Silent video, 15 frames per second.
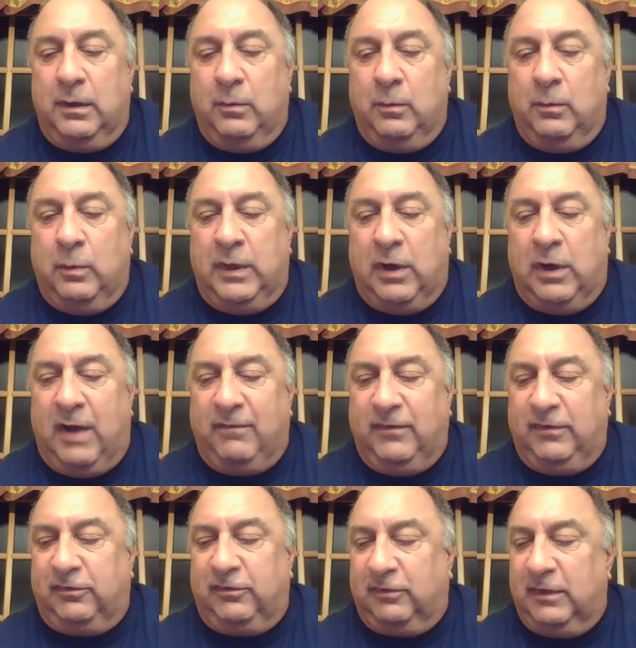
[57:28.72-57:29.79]
We
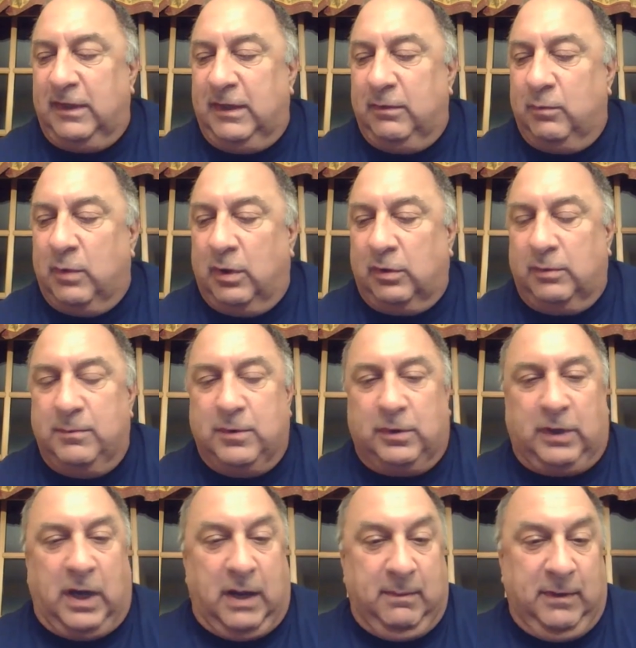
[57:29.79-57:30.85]
obviously welcome your
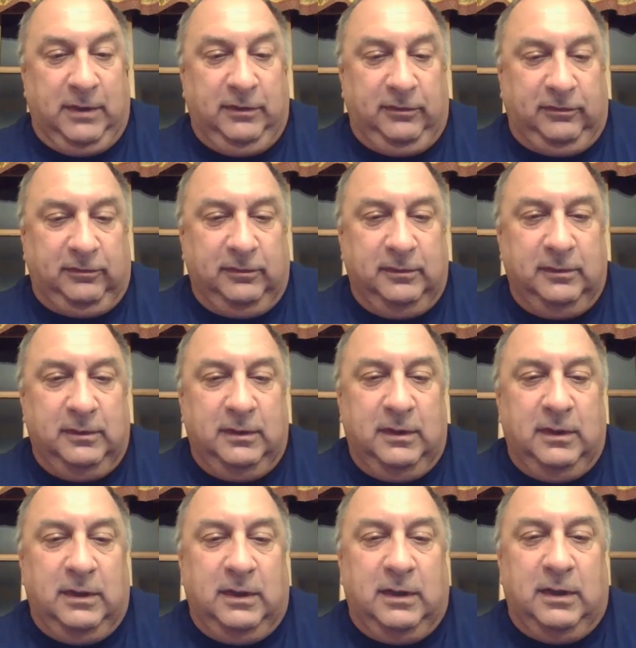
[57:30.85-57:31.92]
comments
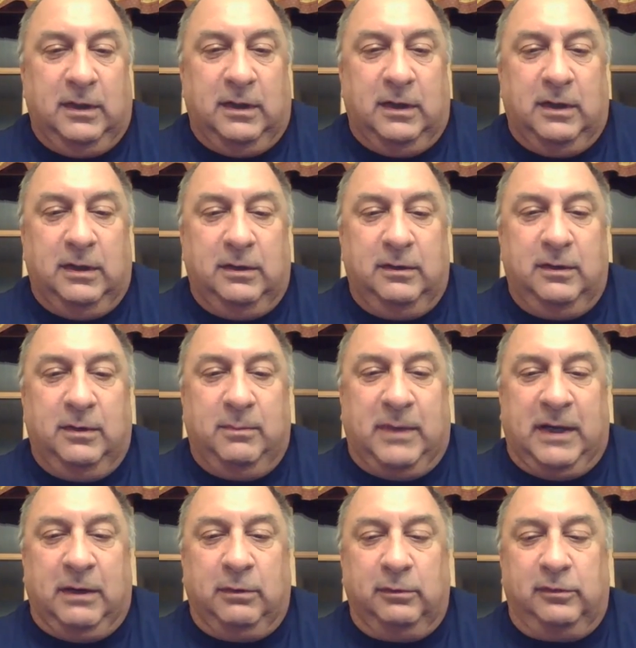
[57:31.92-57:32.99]

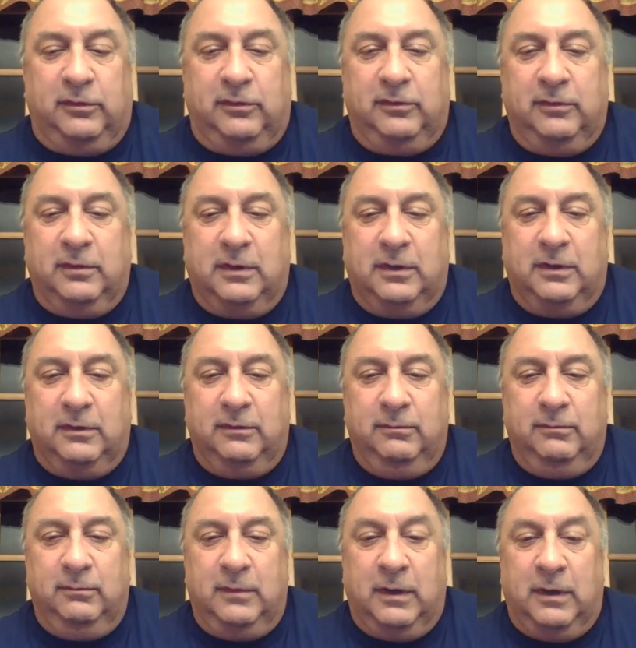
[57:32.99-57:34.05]
about
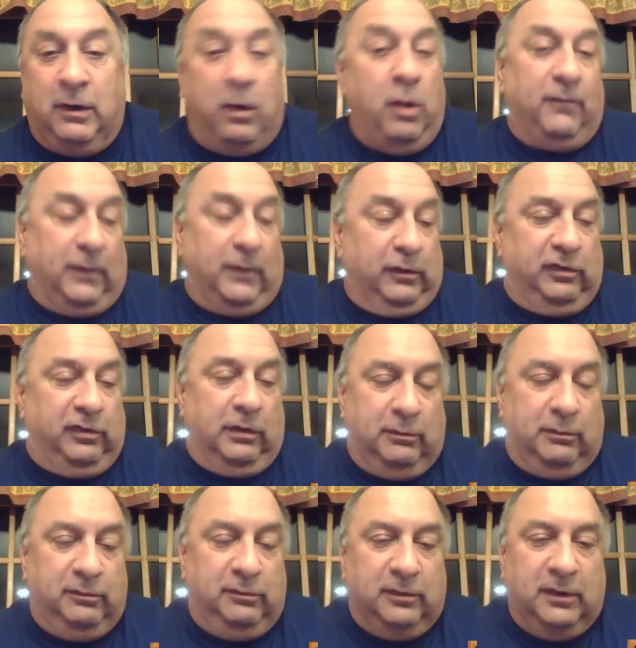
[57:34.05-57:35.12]
all of our
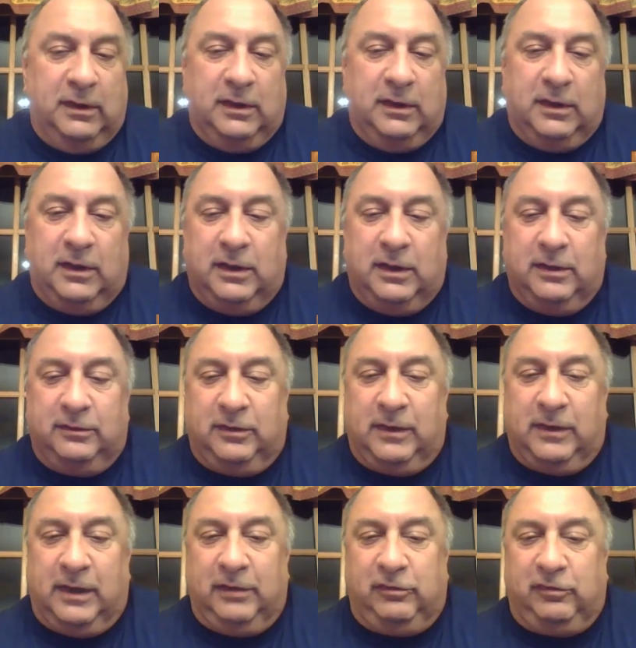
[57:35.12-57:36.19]
shows.
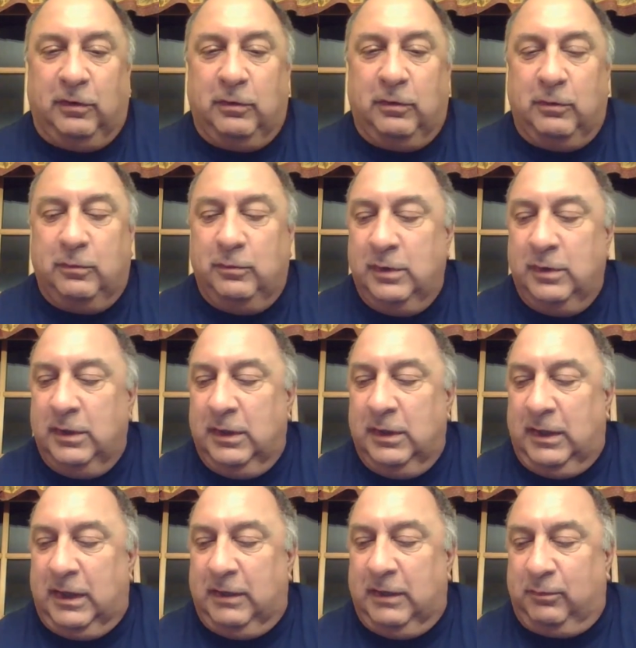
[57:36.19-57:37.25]
Tonight's show
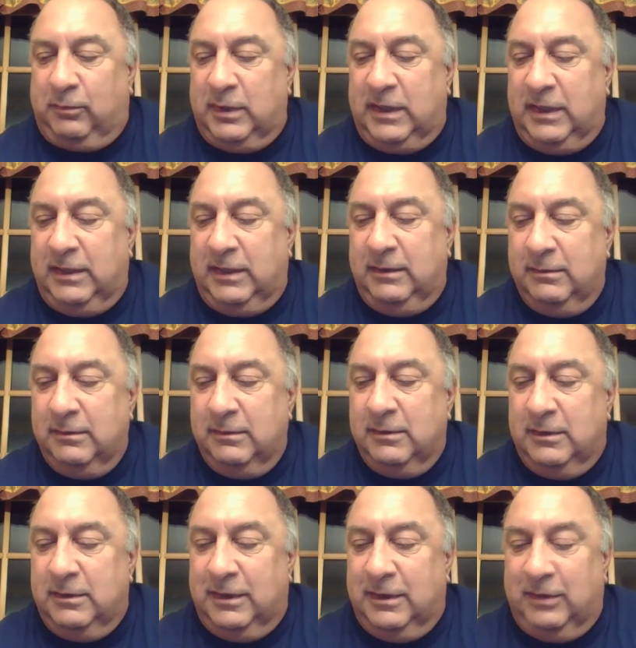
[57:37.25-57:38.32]
had 3
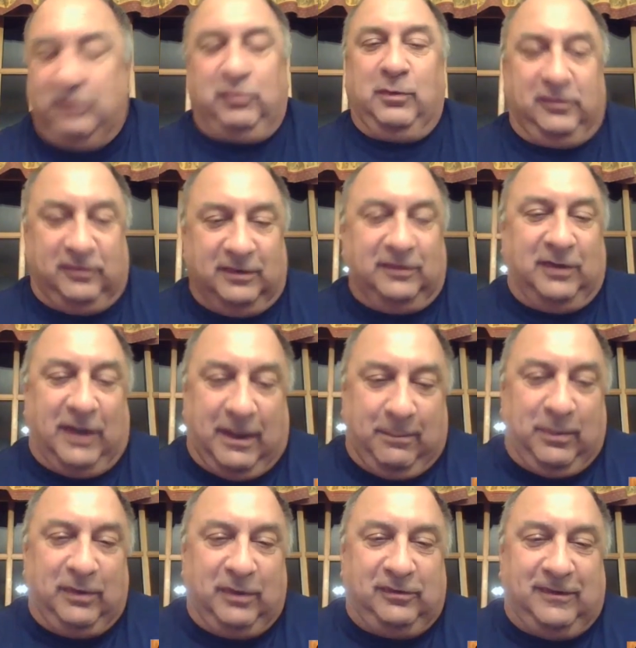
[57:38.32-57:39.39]
interesting
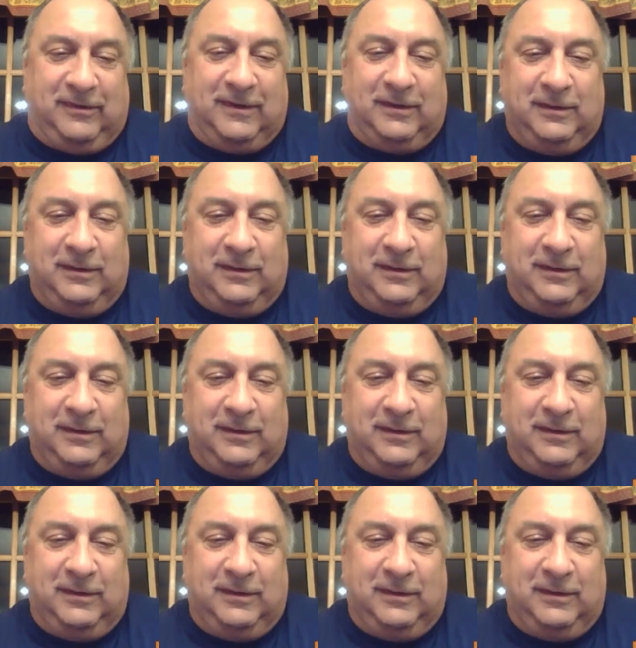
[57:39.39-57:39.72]
topics that